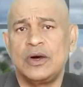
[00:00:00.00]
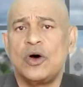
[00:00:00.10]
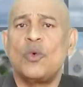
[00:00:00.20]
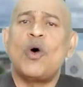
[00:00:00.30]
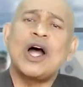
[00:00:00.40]

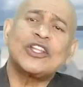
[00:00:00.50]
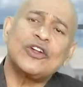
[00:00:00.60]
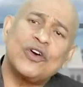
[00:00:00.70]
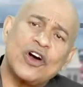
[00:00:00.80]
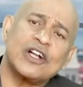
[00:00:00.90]
What
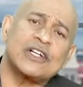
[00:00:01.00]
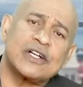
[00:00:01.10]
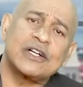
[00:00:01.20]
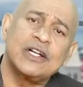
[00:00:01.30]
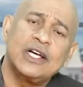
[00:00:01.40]
on earth
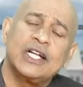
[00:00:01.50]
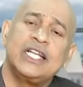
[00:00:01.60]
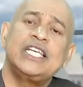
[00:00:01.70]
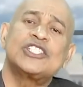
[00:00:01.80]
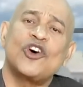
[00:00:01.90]

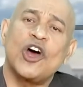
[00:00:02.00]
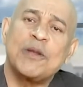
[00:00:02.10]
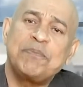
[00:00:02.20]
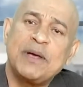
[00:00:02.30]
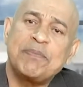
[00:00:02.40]
these
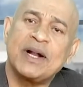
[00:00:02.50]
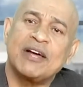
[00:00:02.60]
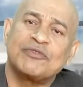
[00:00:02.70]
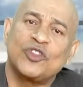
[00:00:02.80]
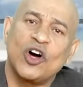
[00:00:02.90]
oil people
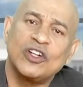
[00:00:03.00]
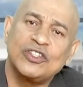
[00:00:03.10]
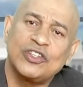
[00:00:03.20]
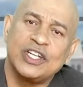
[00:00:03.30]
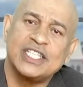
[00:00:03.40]
have
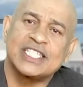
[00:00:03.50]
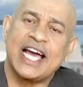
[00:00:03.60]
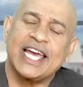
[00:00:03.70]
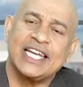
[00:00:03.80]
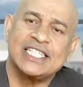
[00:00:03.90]
done to these
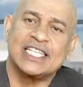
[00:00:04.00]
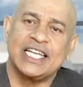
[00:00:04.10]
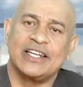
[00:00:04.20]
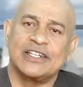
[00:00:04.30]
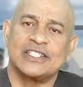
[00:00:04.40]
Guyanese
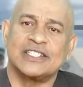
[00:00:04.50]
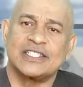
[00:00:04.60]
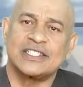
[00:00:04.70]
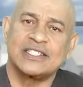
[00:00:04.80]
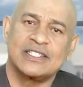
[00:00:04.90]
leaders